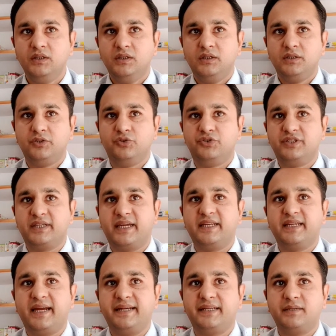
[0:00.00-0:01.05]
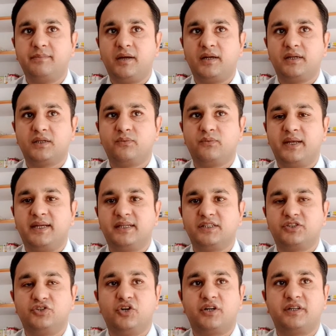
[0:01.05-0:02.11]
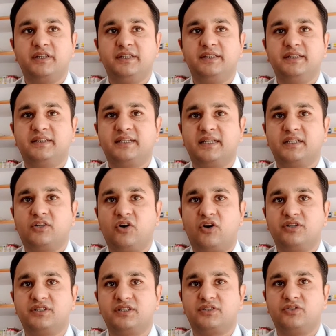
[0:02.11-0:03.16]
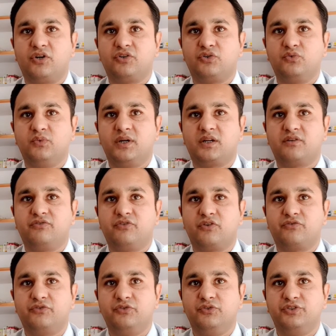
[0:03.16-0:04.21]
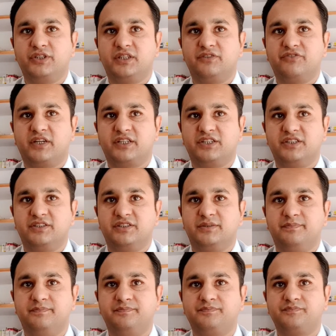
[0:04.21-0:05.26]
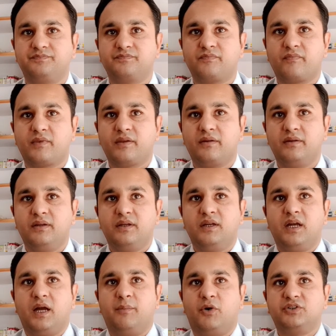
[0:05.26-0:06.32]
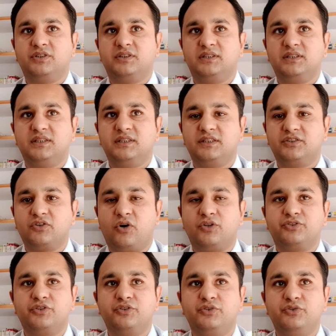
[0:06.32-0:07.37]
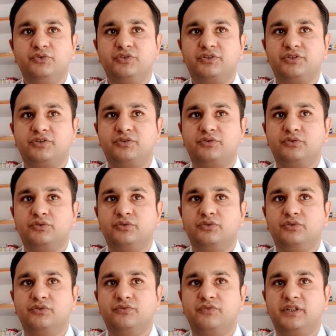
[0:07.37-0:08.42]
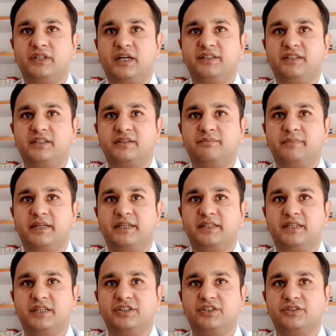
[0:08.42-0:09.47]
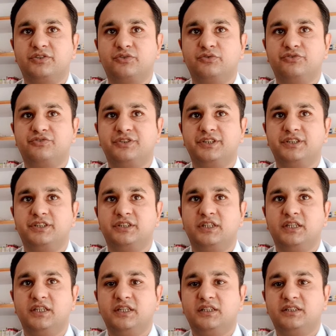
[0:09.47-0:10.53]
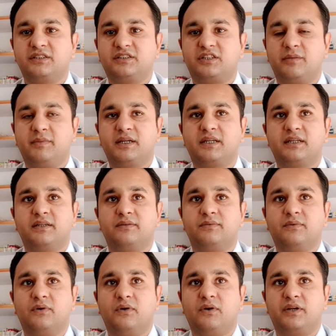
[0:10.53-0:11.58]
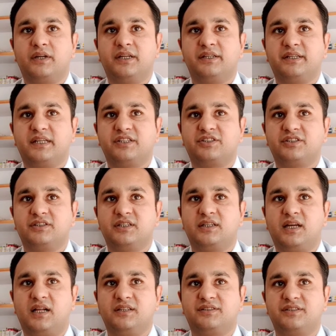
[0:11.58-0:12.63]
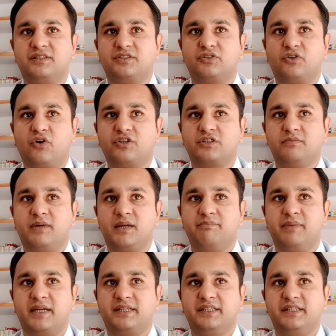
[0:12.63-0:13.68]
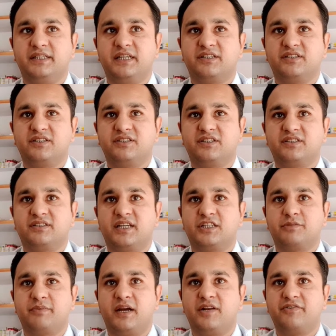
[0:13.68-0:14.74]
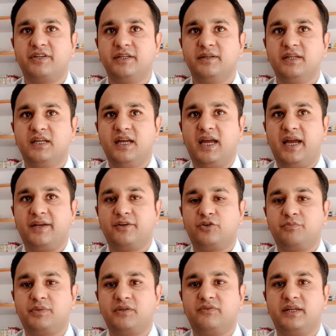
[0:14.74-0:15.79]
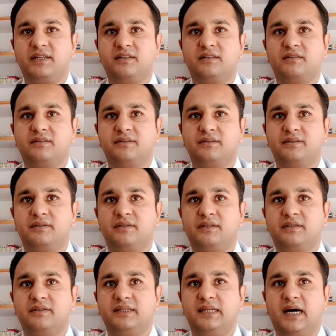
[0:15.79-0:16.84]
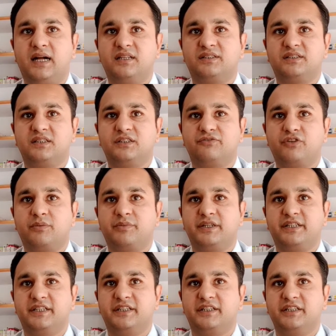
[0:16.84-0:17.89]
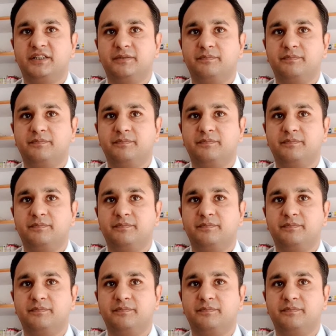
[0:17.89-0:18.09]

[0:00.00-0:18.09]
Using any antibiotic when it is not needed can cause it not to work for future infections. Amoxicillin is also used with other medications to treat stomach or intestinal ulcers caused by bacteria such as H. pylori and to prevent the ulcers from returning.